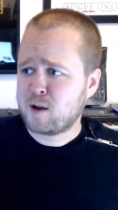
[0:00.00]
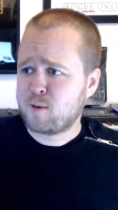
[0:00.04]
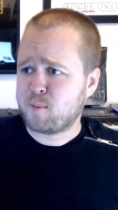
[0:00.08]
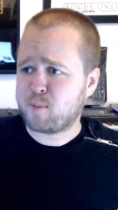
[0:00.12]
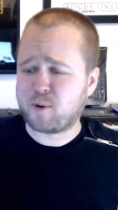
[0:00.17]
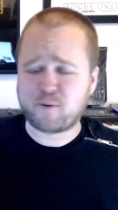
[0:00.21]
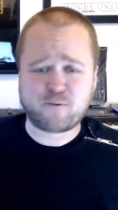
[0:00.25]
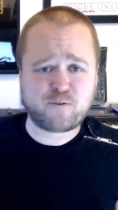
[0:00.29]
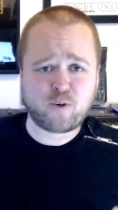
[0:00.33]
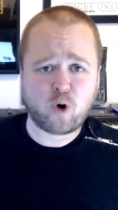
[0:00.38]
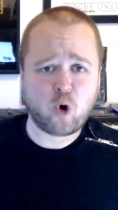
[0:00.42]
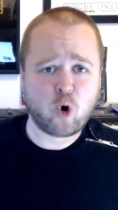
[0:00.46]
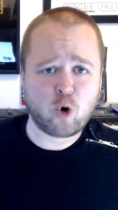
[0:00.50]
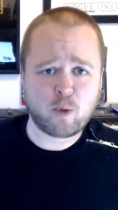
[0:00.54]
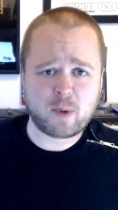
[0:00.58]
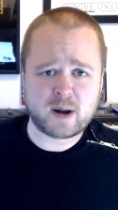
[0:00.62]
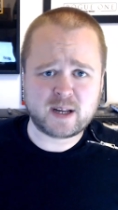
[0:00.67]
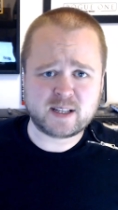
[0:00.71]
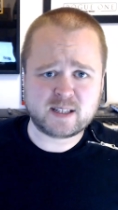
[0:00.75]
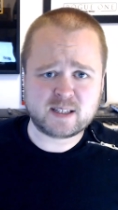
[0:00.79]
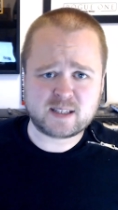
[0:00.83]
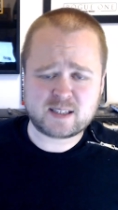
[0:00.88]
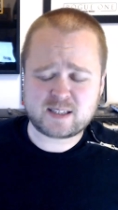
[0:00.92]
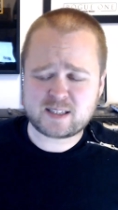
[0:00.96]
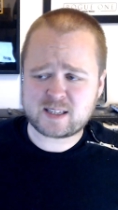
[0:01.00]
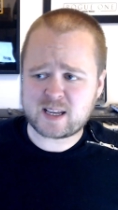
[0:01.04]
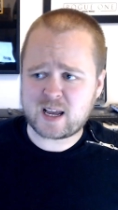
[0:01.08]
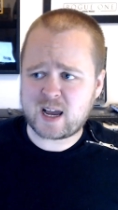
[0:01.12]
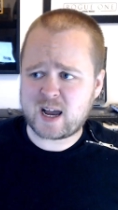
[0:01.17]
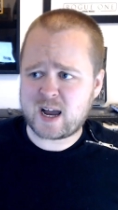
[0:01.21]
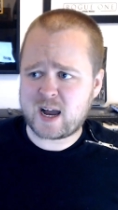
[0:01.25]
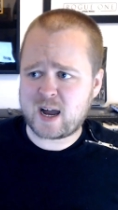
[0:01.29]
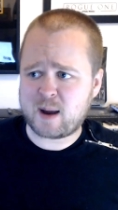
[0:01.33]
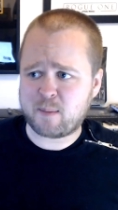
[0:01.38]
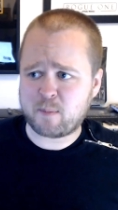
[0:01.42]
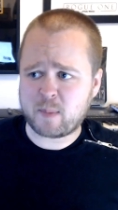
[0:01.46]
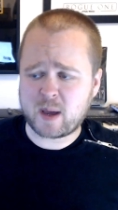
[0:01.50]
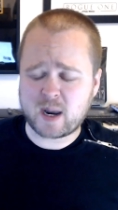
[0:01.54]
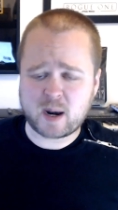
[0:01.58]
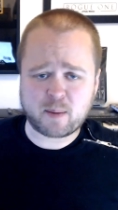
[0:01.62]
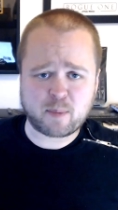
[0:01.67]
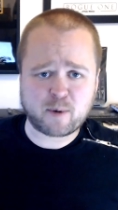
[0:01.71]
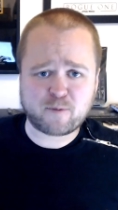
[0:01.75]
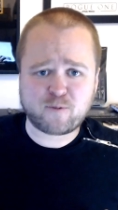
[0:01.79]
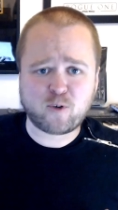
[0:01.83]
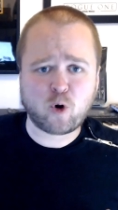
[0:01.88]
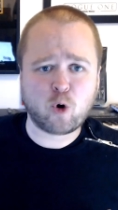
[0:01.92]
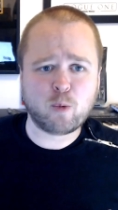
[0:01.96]
performance um, and a
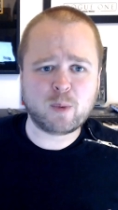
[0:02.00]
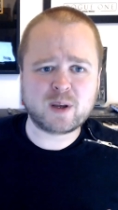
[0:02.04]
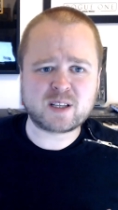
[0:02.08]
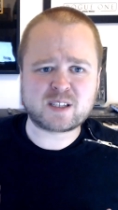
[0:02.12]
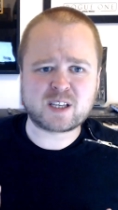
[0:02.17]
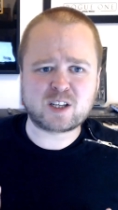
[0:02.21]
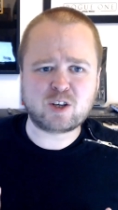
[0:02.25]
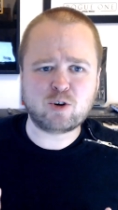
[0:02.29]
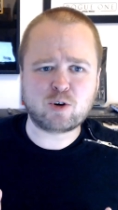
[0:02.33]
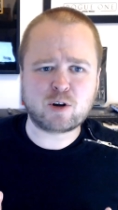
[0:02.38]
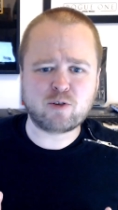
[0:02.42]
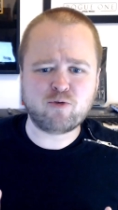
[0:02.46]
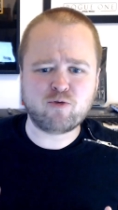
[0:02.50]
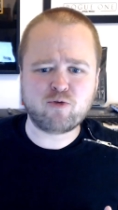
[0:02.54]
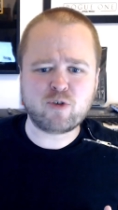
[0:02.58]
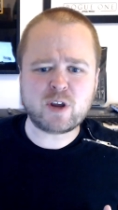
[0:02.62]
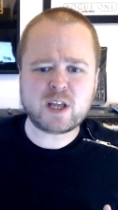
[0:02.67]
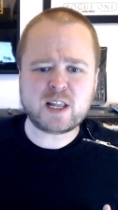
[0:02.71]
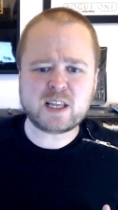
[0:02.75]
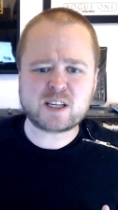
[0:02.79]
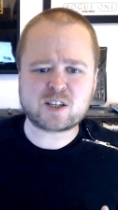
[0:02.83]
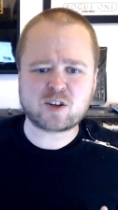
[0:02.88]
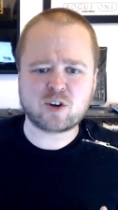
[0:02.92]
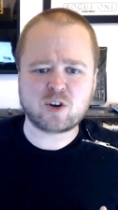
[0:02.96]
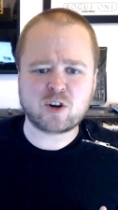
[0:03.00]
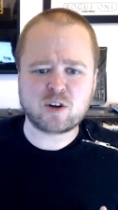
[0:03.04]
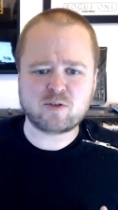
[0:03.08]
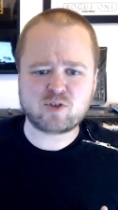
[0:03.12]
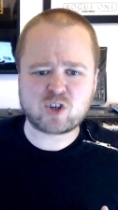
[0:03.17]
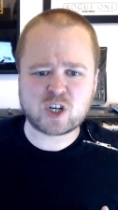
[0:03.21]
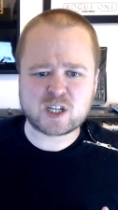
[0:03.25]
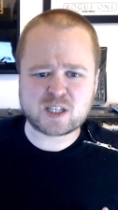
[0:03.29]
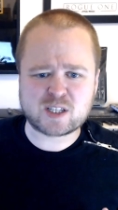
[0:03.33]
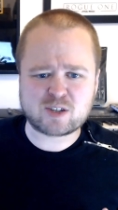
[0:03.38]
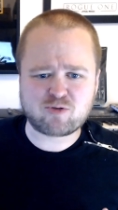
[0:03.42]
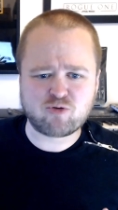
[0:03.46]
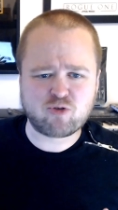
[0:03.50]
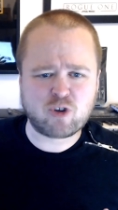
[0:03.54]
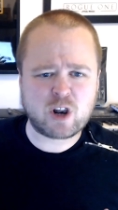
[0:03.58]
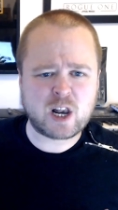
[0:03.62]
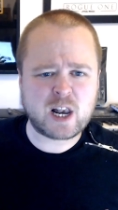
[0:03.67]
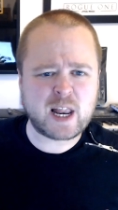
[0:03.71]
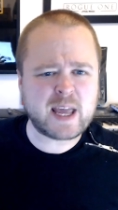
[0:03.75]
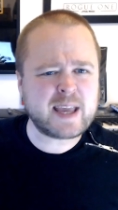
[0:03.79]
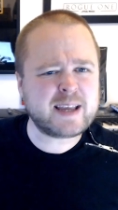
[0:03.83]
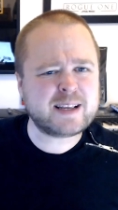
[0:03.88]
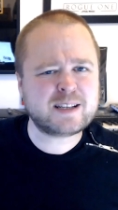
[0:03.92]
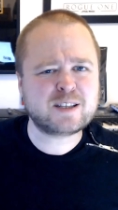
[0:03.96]
performance that you can really sort of just
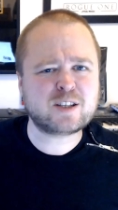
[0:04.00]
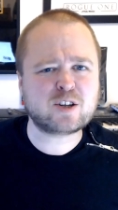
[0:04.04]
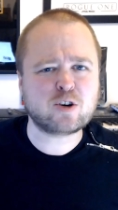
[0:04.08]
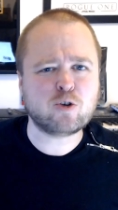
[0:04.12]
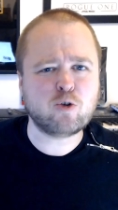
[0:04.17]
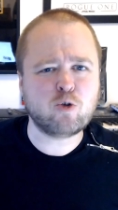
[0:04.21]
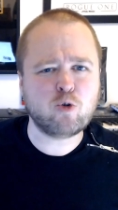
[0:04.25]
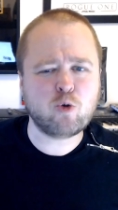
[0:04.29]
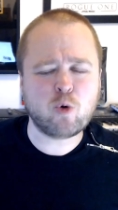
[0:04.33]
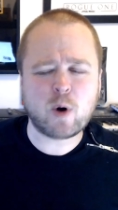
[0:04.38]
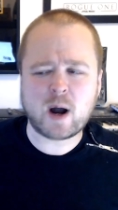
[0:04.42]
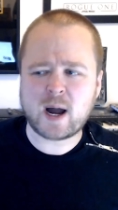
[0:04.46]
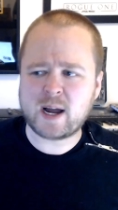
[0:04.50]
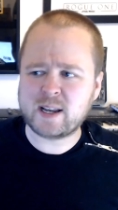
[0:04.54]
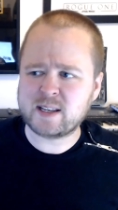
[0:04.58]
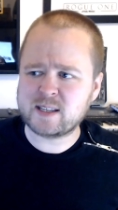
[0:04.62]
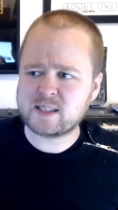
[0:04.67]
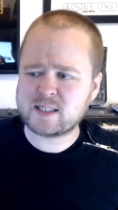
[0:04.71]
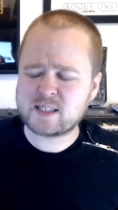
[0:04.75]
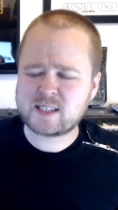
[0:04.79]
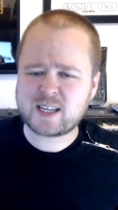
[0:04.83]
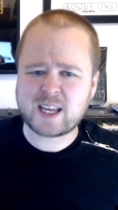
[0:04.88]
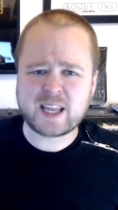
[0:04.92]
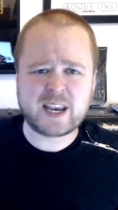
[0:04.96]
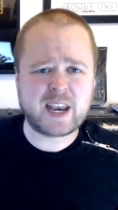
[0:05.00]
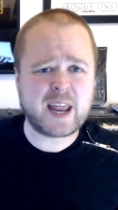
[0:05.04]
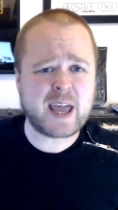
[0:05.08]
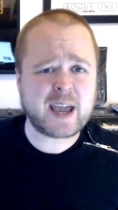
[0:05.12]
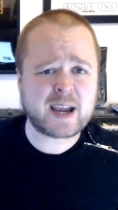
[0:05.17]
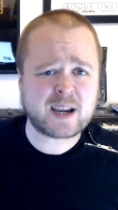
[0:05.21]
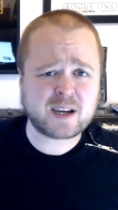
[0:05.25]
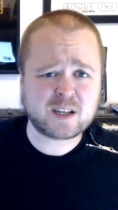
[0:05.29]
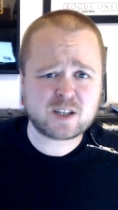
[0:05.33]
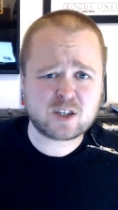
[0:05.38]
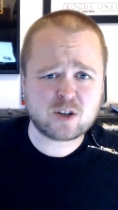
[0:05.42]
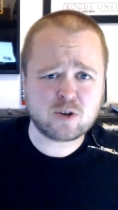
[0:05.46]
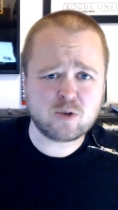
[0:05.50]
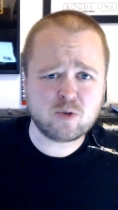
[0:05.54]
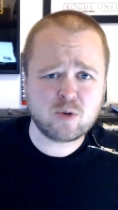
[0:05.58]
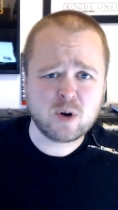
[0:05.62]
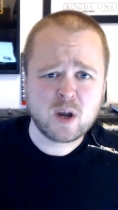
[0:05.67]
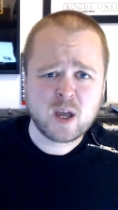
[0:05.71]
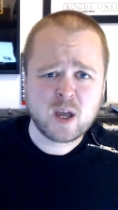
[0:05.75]
relate to and connect to.